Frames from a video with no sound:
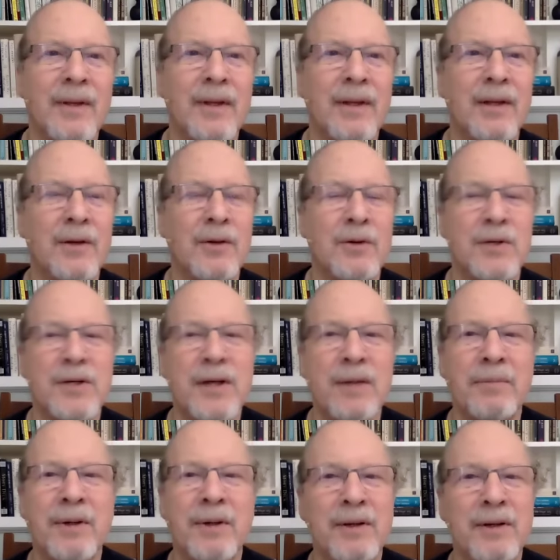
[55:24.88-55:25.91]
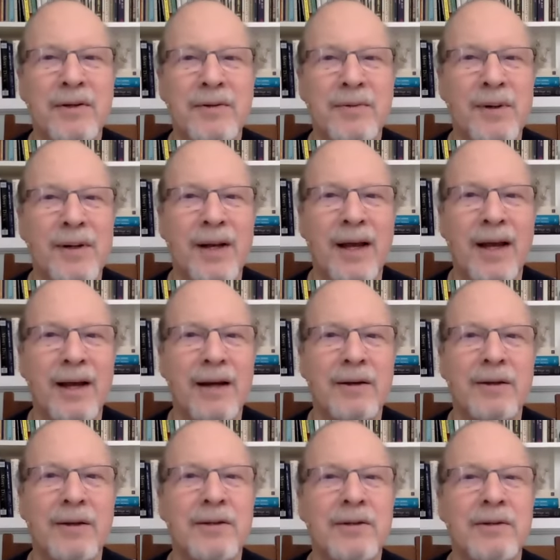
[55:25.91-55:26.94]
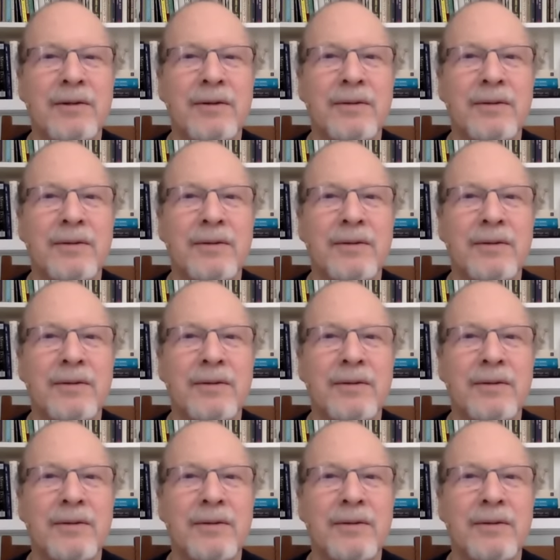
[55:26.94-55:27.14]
Your stomach is relaxed.